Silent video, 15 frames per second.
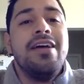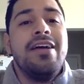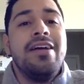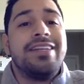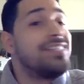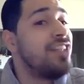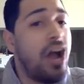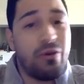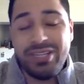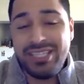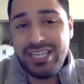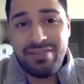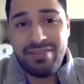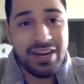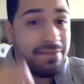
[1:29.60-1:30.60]
does not
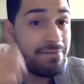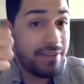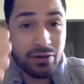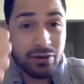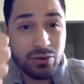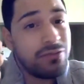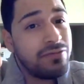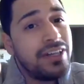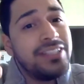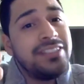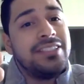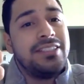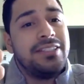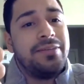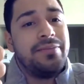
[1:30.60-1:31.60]
receive any federal
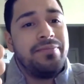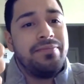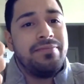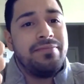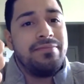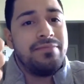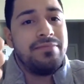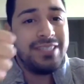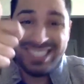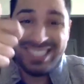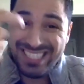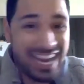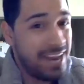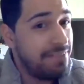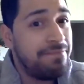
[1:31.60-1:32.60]
funds
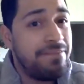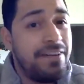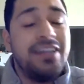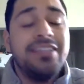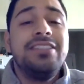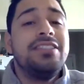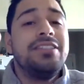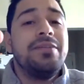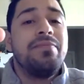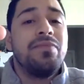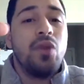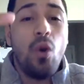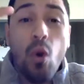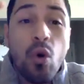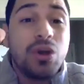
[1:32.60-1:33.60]
state funds
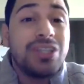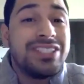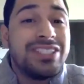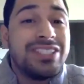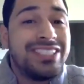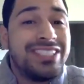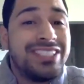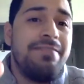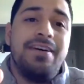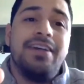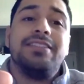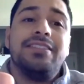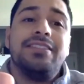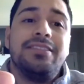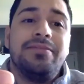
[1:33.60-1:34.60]
or city
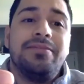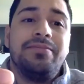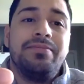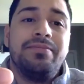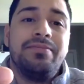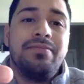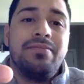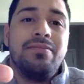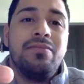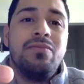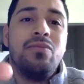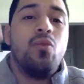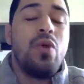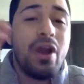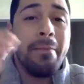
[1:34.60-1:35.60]
funds.
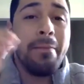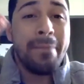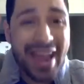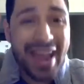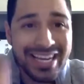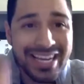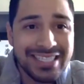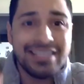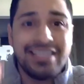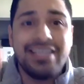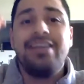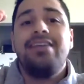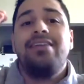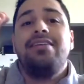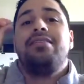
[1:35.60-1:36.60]
We are
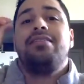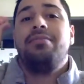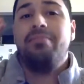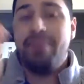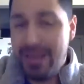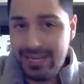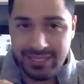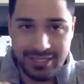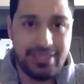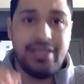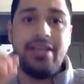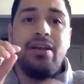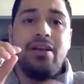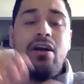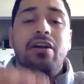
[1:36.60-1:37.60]
basically,
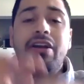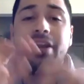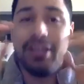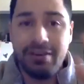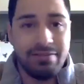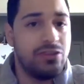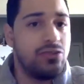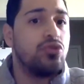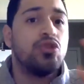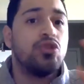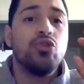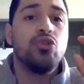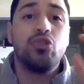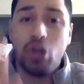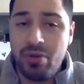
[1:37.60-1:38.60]
basically on individuals who
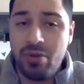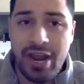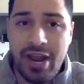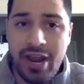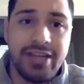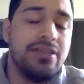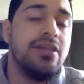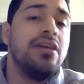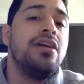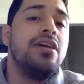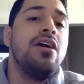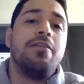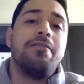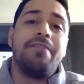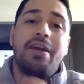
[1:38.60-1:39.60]
donate,
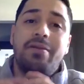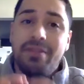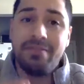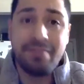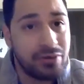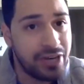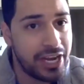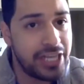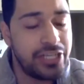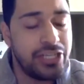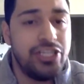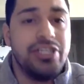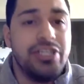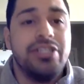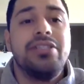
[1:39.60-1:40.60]
on family
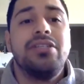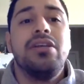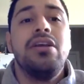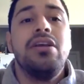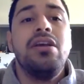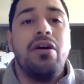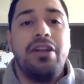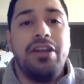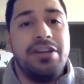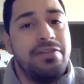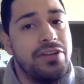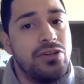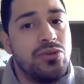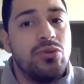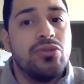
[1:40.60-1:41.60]
foundations, on
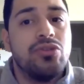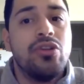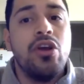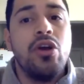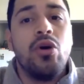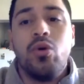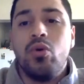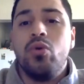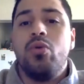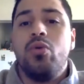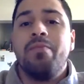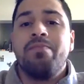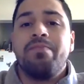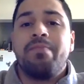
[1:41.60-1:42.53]
individuals who